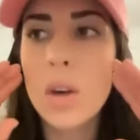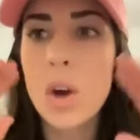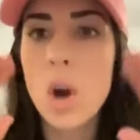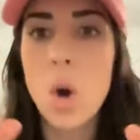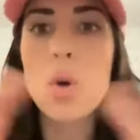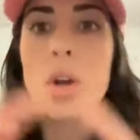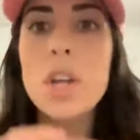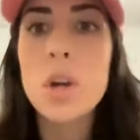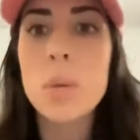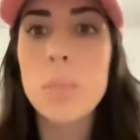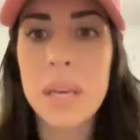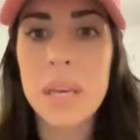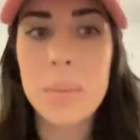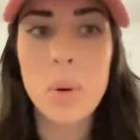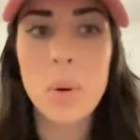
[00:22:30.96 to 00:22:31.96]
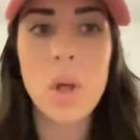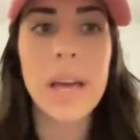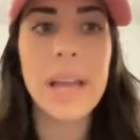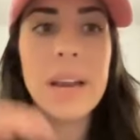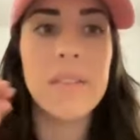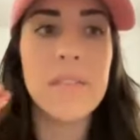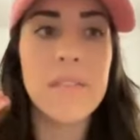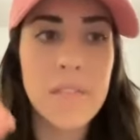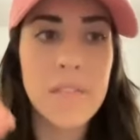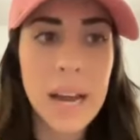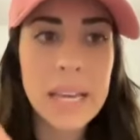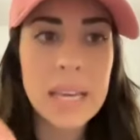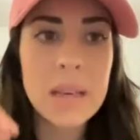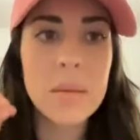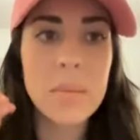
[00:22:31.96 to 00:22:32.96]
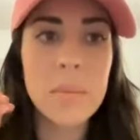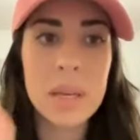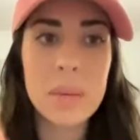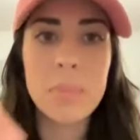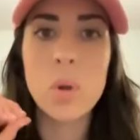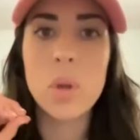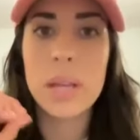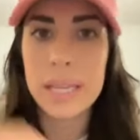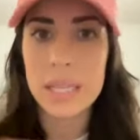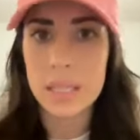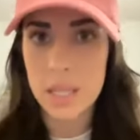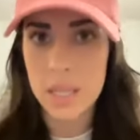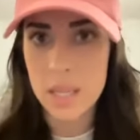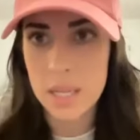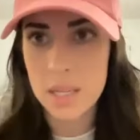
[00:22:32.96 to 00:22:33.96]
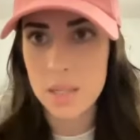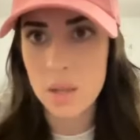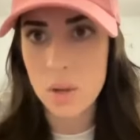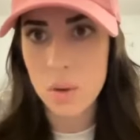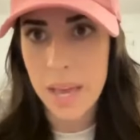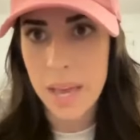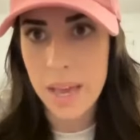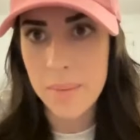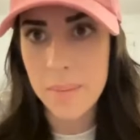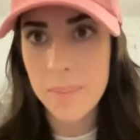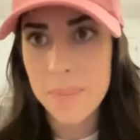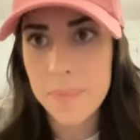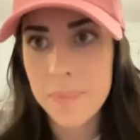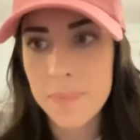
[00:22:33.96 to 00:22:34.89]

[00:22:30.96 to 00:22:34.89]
go to your people and invite people into this. Okay.